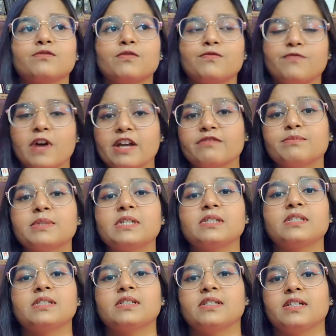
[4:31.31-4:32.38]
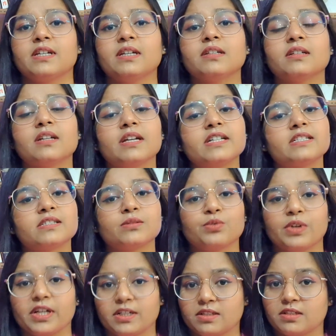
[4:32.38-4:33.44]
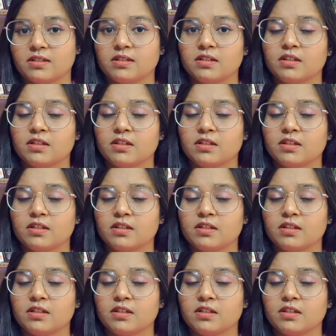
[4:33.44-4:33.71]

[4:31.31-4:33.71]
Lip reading: for 5 minutes in a day, it's great.